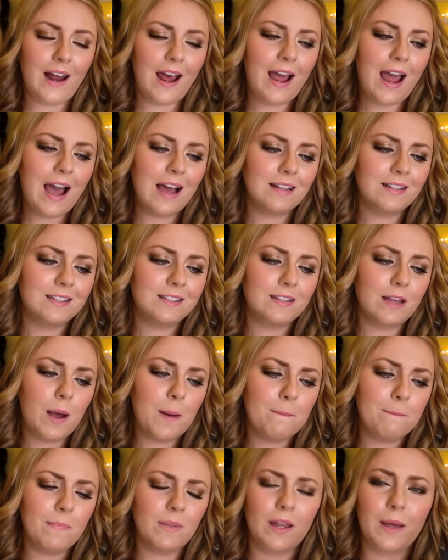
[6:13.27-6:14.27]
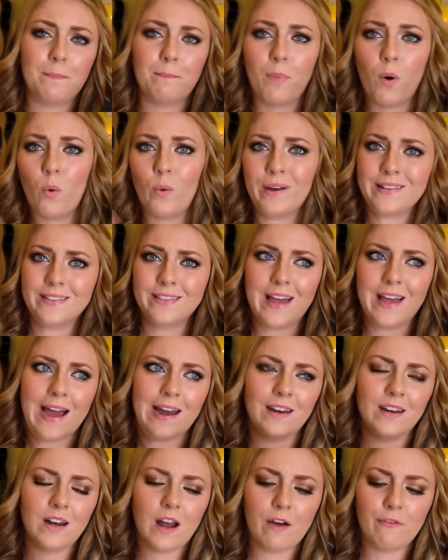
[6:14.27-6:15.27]
I had some like points
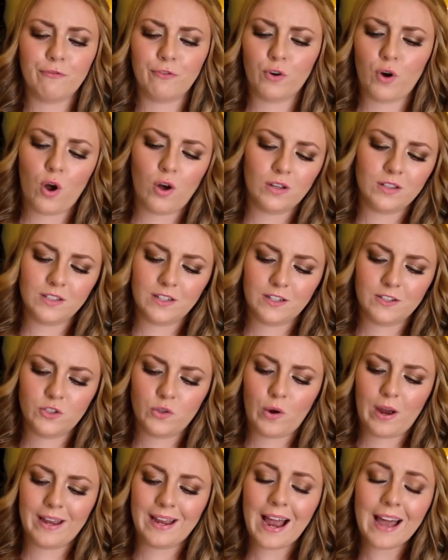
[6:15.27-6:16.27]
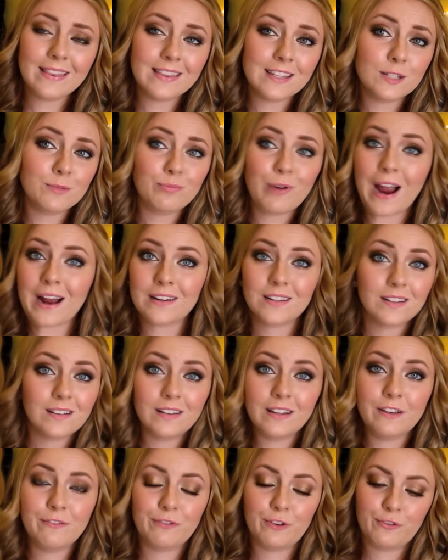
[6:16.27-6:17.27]
added up for Ulta, so I got this
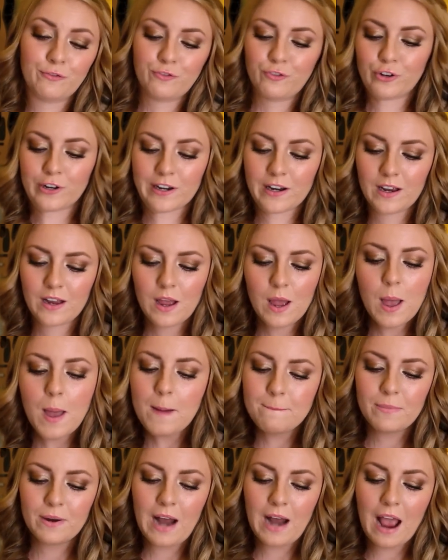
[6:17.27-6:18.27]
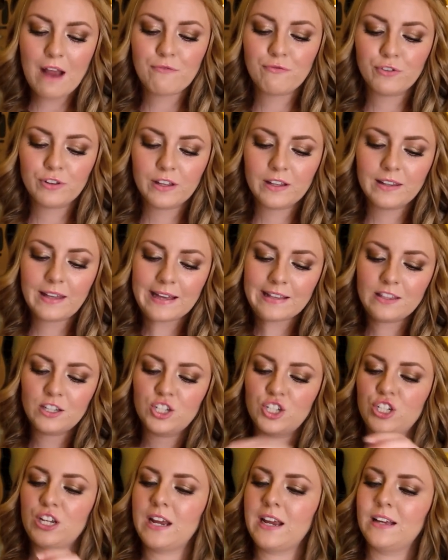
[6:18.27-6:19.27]
practically for free, but I really like the
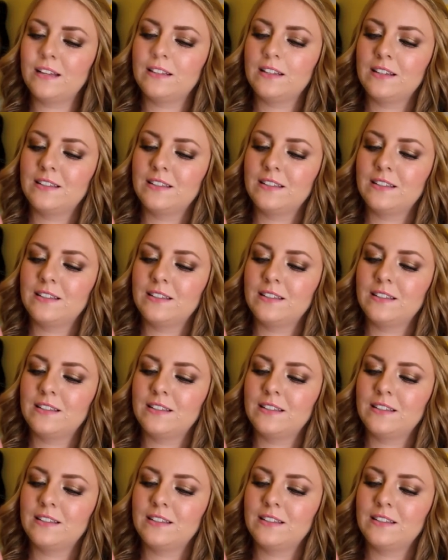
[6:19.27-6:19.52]
shades.